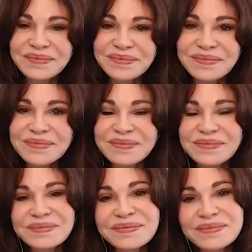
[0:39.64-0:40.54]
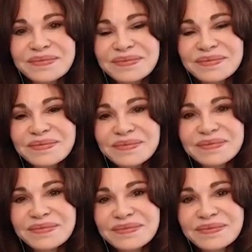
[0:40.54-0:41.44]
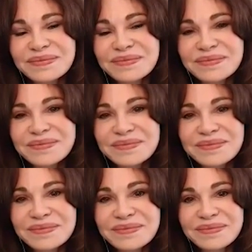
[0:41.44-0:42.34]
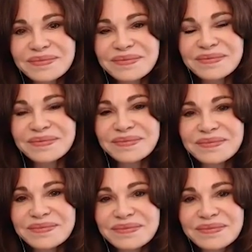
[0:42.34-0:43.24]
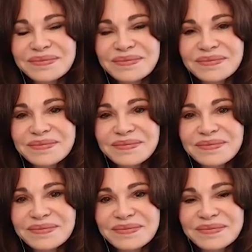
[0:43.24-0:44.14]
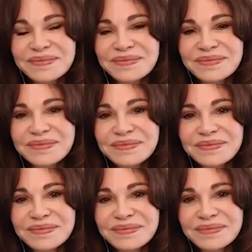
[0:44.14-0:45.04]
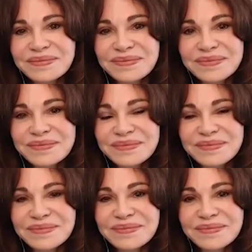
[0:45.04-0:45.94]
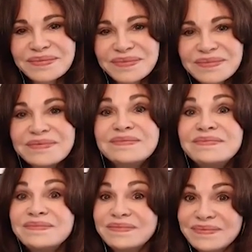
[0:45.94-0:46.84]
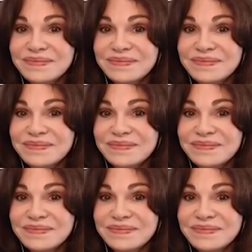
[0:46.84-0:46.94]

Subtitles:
(not speaking)